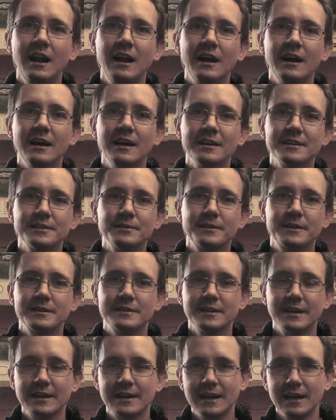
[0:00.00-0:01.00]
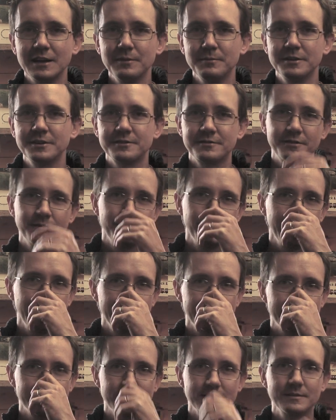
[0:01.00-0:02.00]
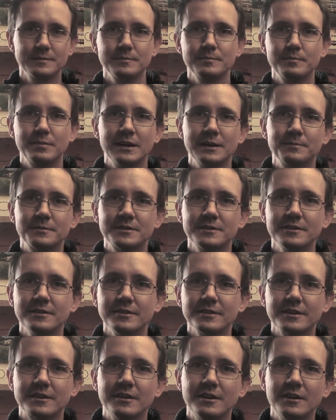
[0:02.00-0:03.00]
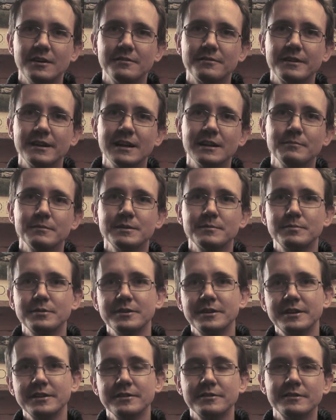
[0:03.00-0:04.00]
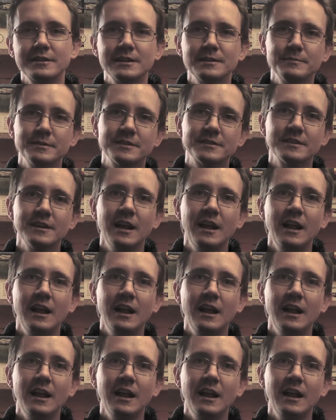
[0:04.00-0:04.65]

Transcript: Uh, so we can take elements from that, perhaps not the carvery element but the other elements,